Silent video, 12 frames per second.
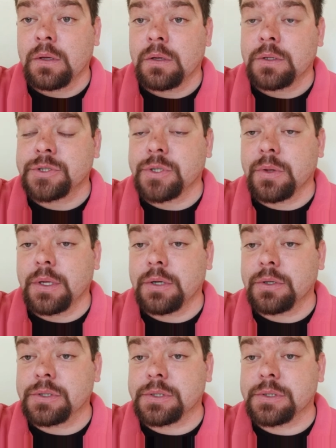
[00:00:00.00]
so
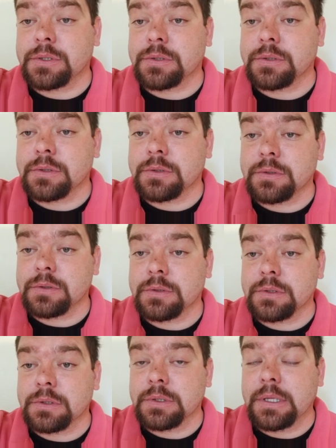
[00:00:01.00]
there's
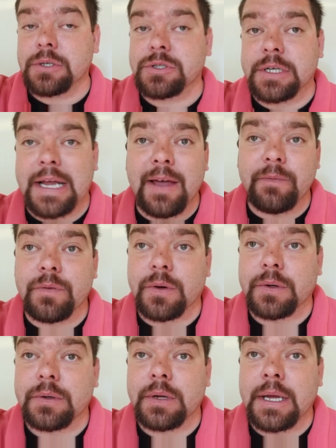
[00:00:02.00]
an
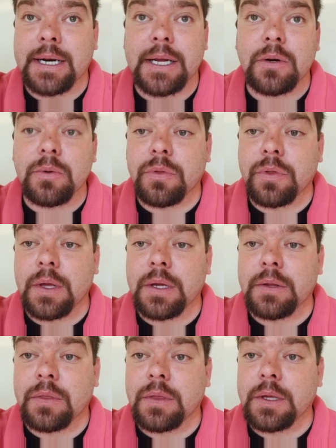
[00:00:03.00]
effort, and I don't
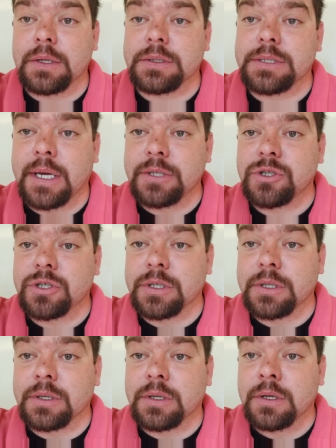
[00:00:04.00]
think the
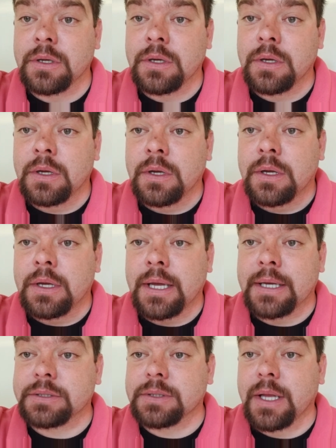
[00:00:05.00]
intention
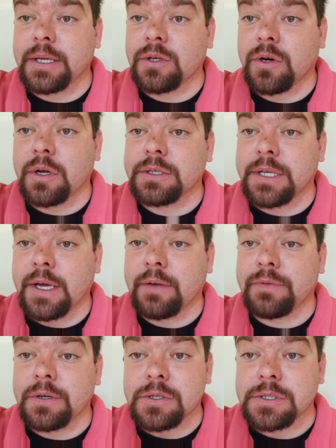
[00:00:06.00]
has landed on deaf
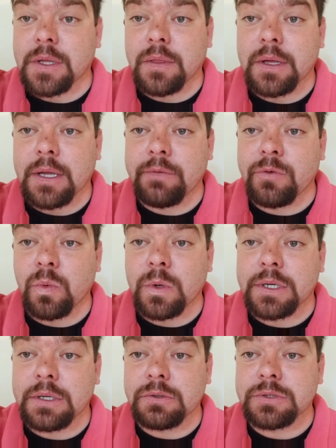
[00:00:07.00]
ears. I think everyone
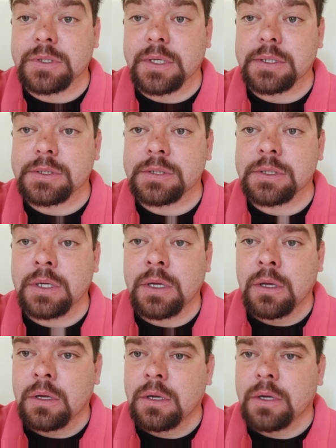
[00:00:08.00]
hears this,
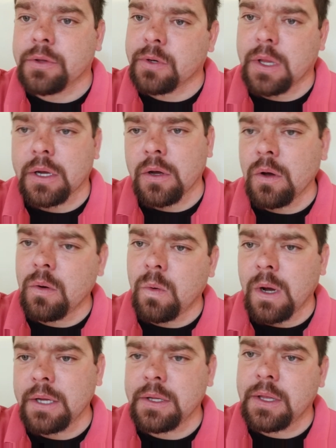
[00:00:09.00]
and they're like, oh,
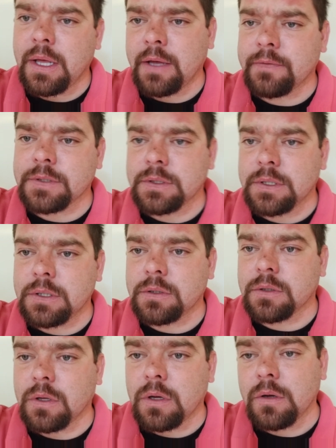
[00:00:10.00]
why do they have to
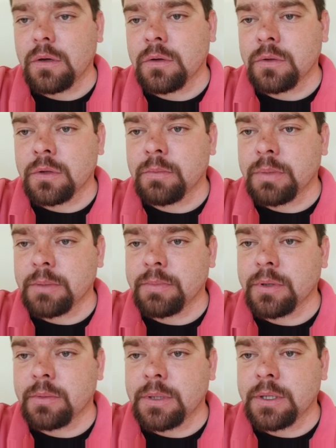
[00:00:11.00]
kneel? Oh, the people
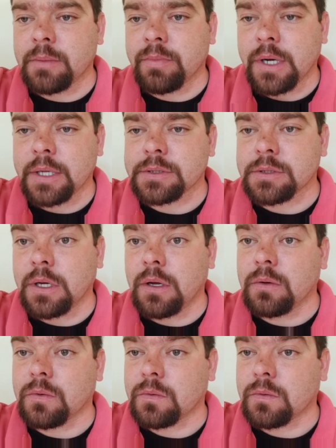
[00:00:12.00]
are being oppressed. Oh.